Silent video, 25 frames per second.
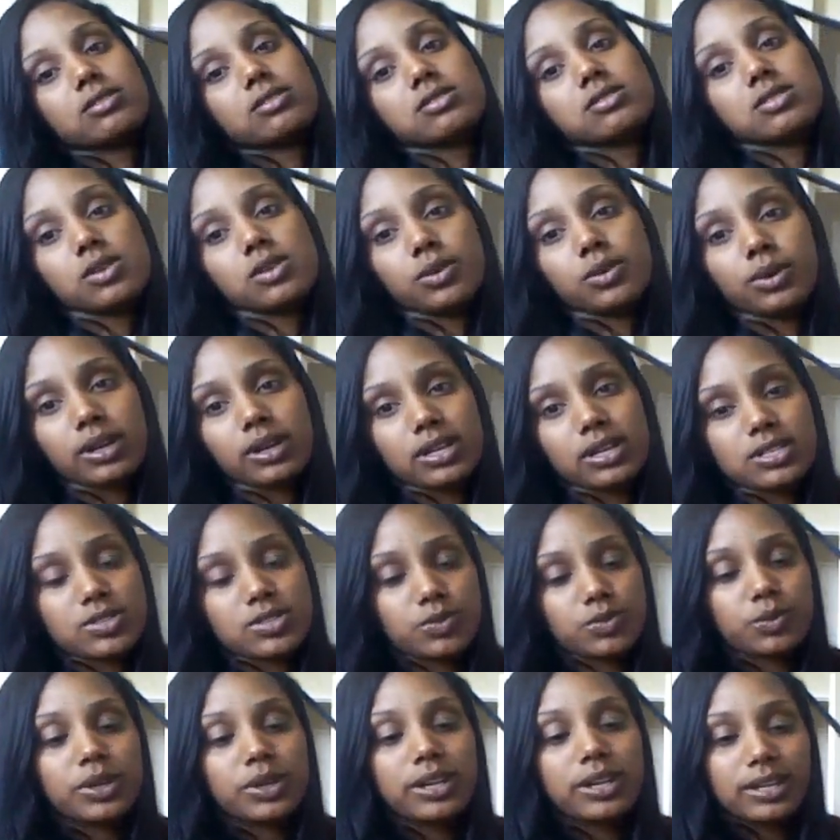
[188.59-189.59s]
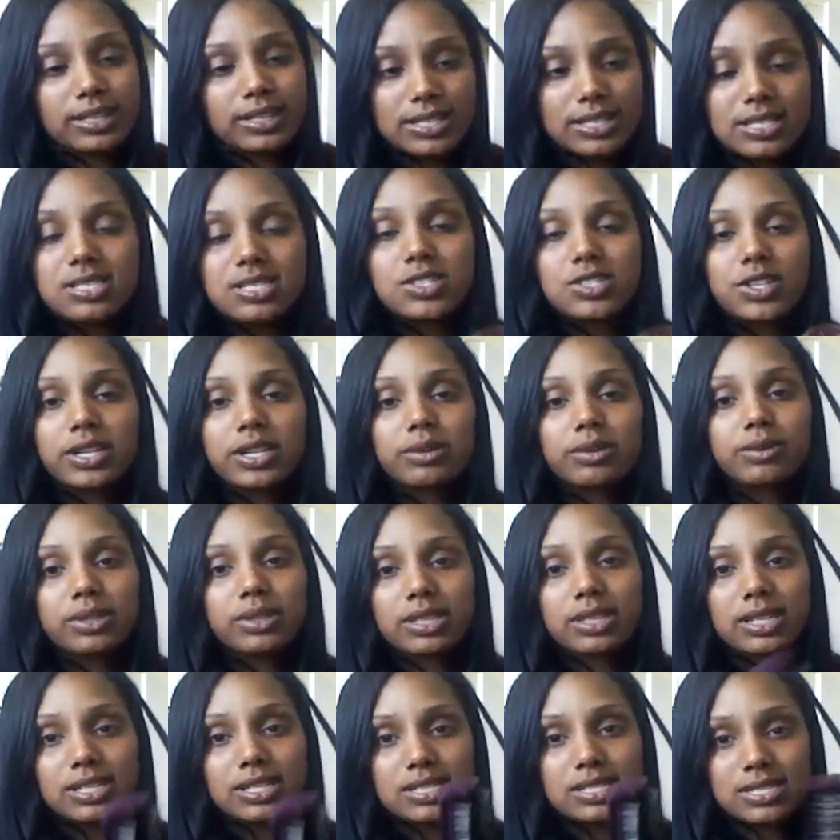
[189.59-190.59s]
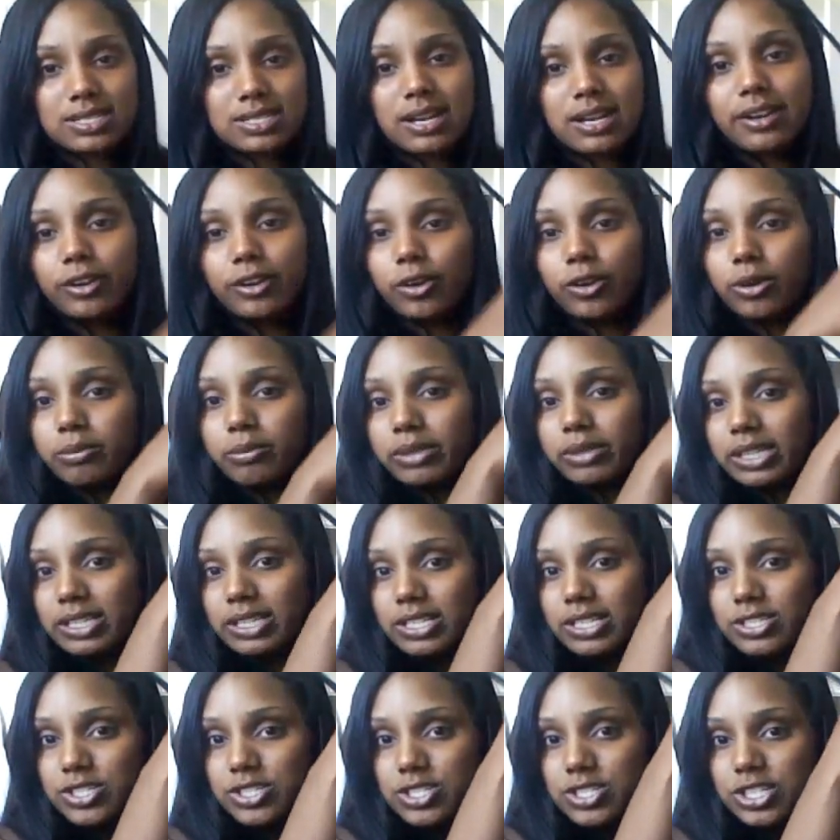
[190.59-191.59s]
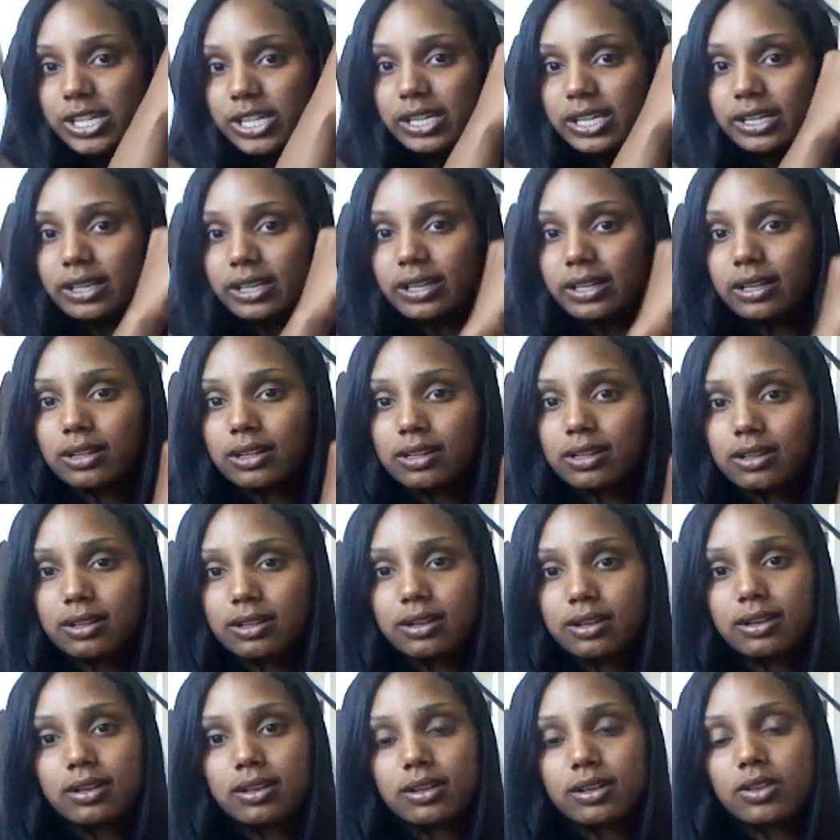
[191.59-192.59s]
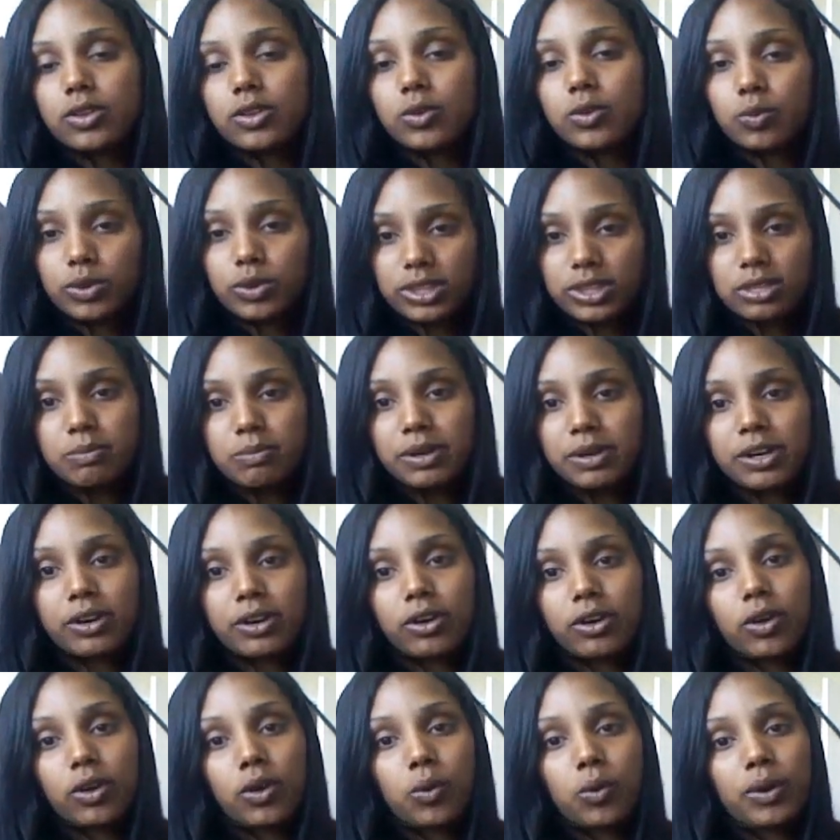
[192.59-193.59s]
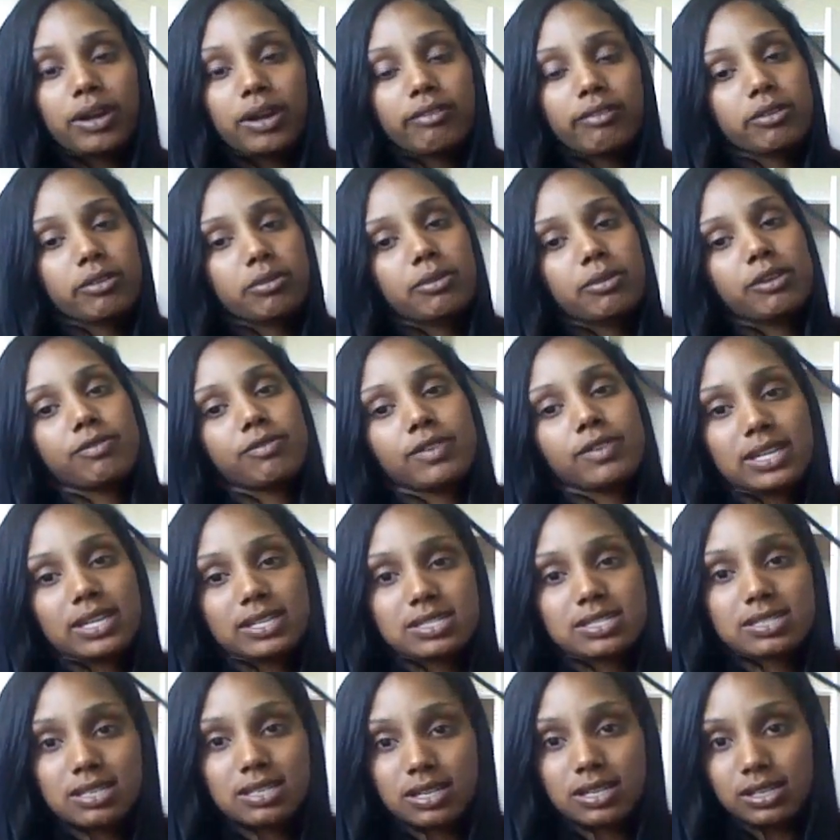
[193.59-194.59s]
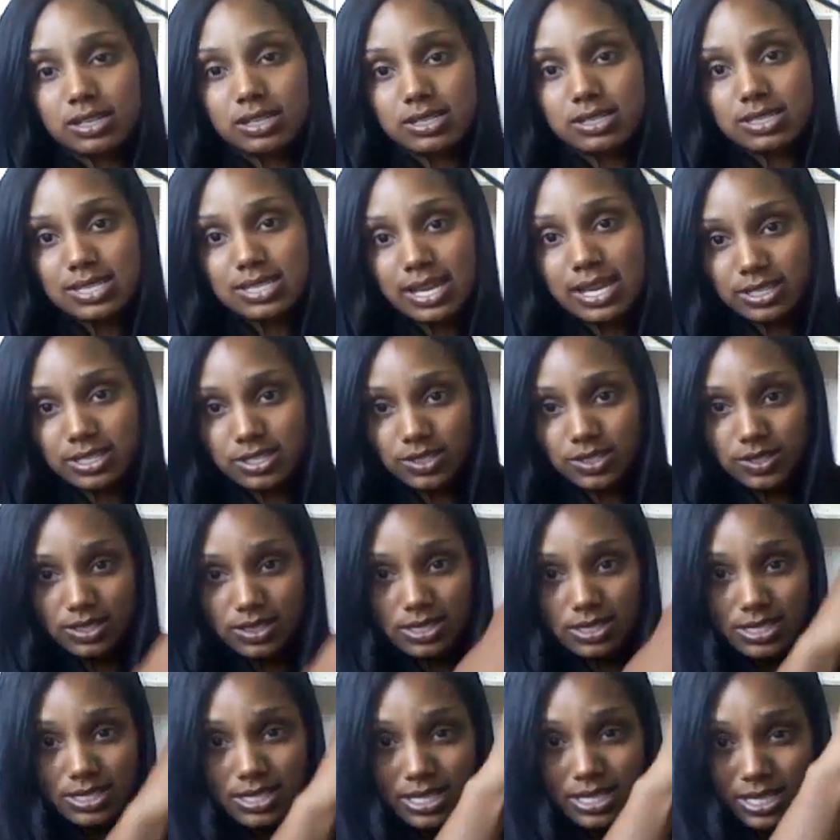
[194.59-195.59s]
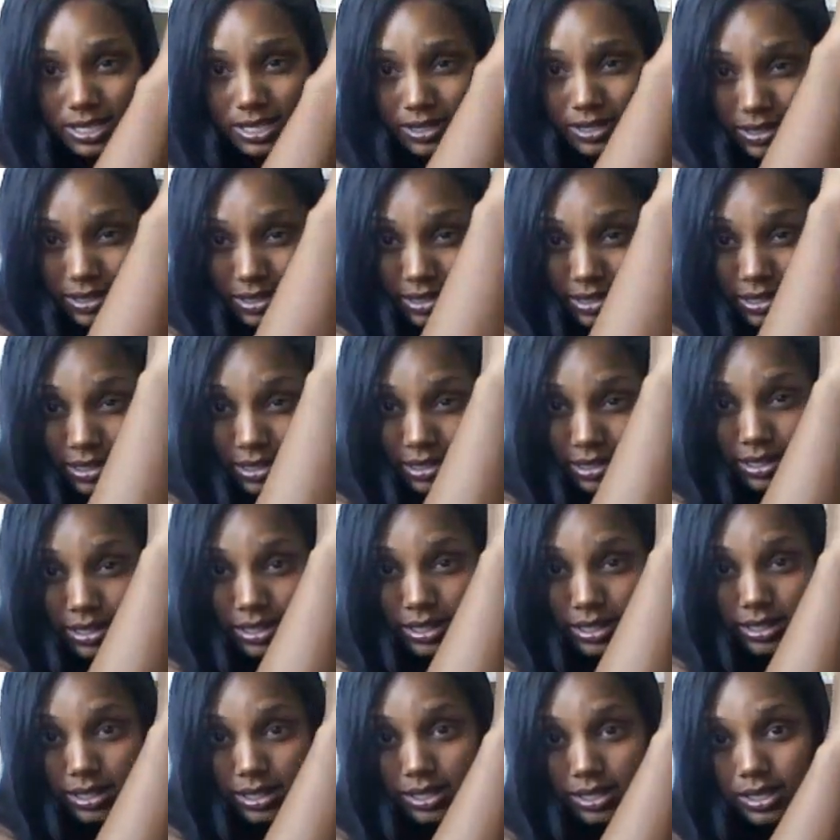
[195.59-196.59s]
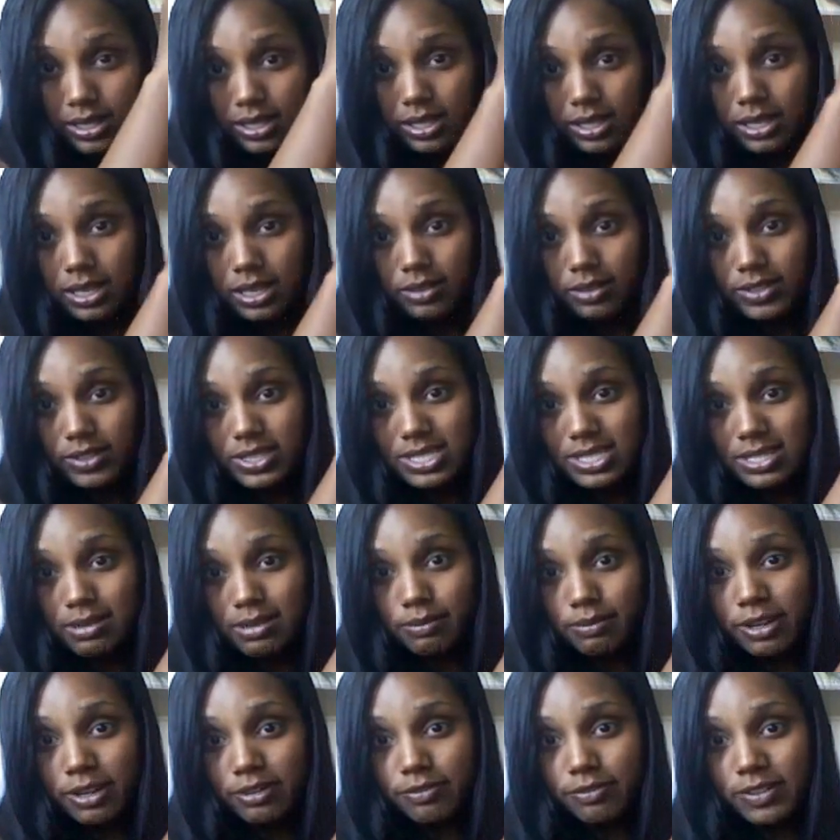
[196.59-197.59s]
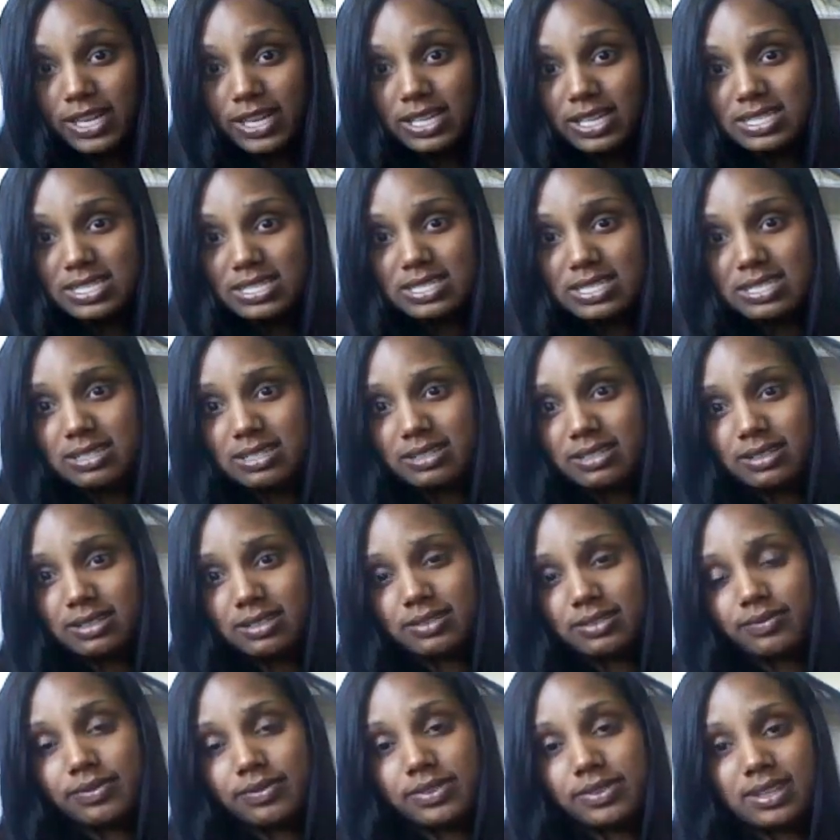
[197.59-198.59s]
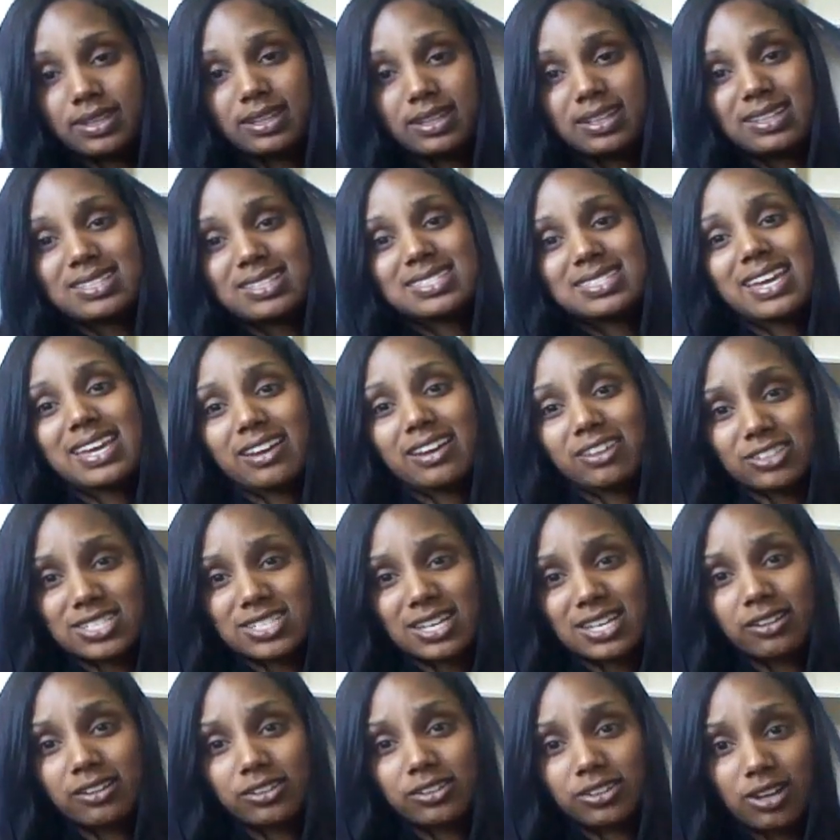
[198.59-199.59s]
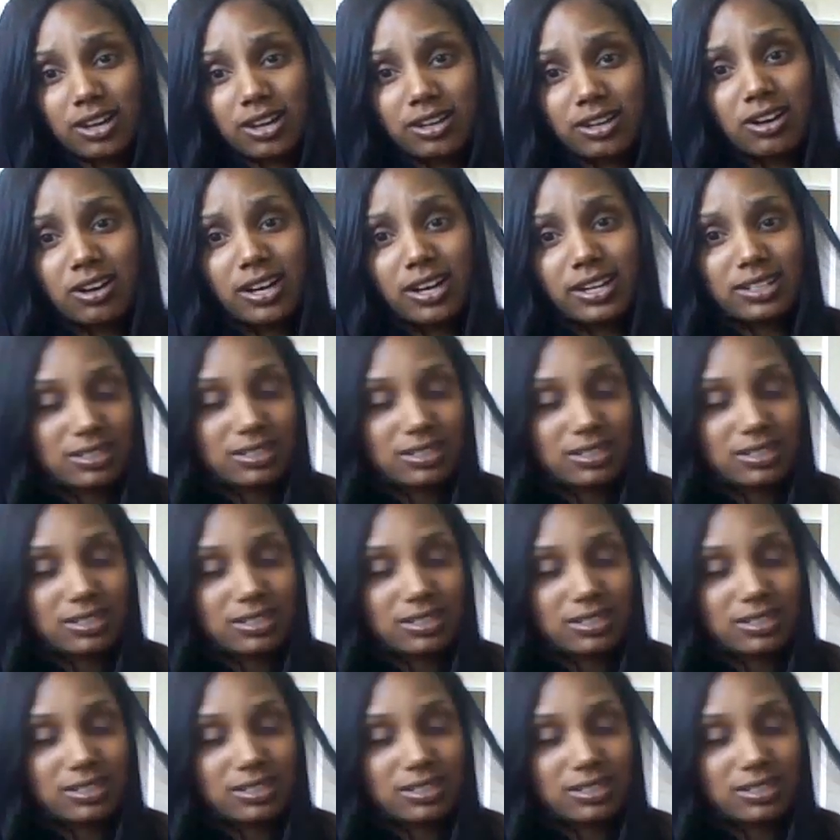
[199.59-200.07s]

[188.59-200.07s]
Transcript: So when I did straighten with this, I normally did straighten with the barrel away from my face, because as you can see, if it's in my face, tangle, tangle, not